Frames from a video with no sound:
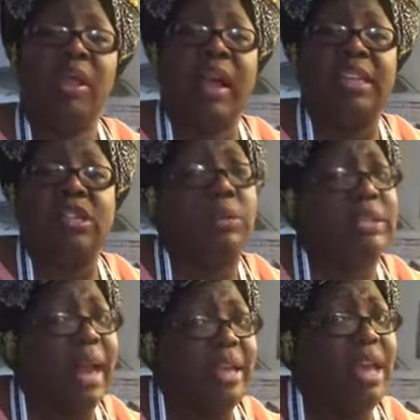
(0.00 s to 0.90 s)
Costco
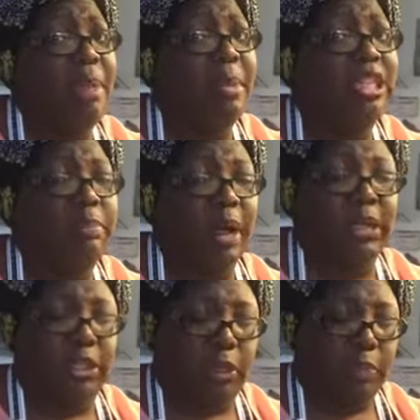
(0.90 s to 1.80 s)
is not yet my
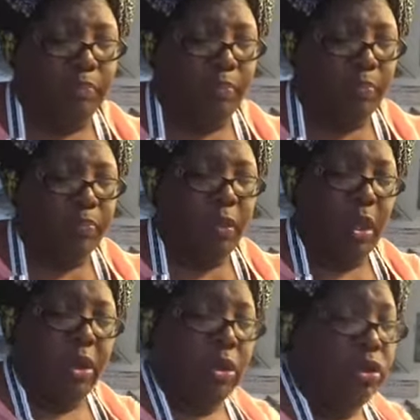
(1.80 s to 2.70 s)
sponsor.
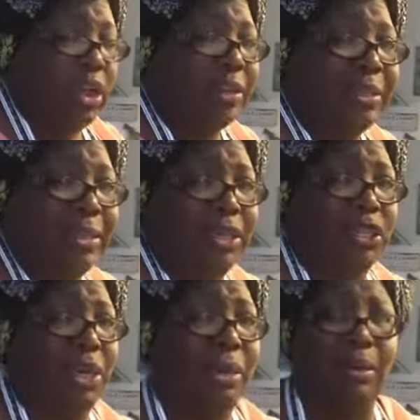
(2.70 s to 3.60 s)
And I know you guys are saying,
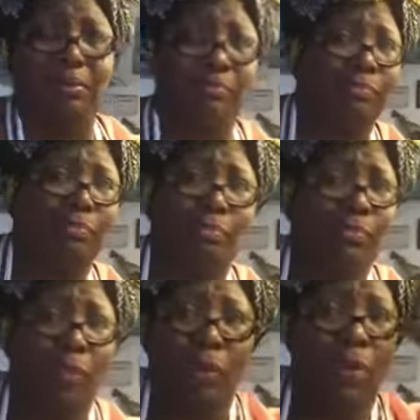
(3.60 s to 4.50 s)
Gina,
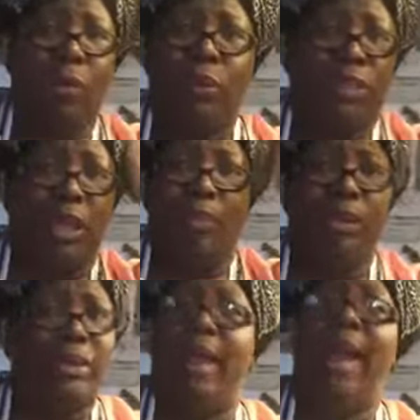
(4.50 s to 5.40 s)
what's up
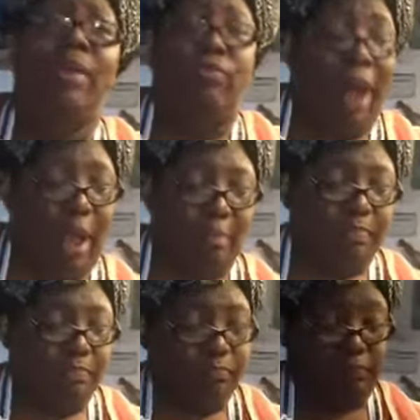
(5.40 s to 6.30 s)
with the head wrap?
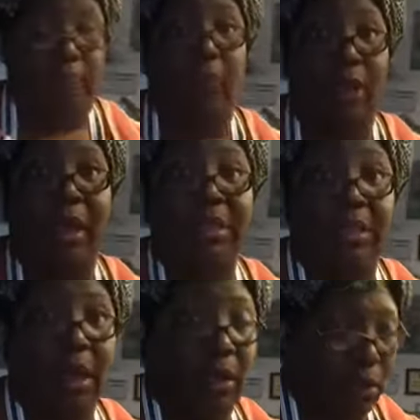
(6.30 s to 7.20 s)
You guys
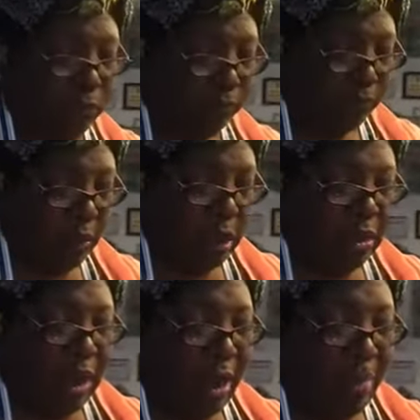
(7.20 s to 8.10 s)
know
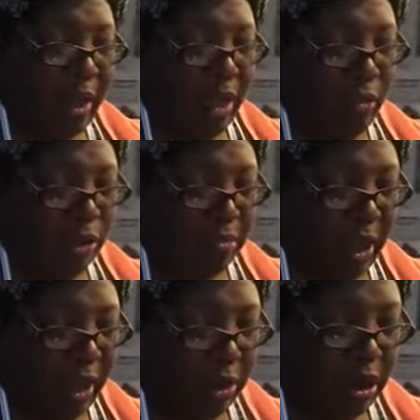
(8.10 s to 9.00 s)
that I bake with my
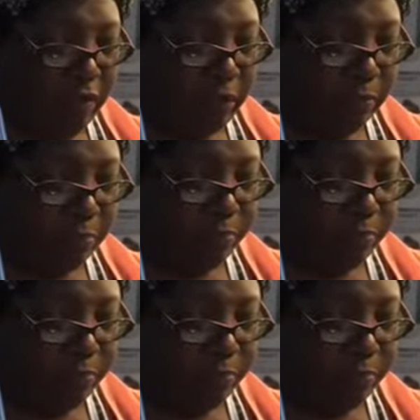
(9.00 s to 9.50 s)
hair covered.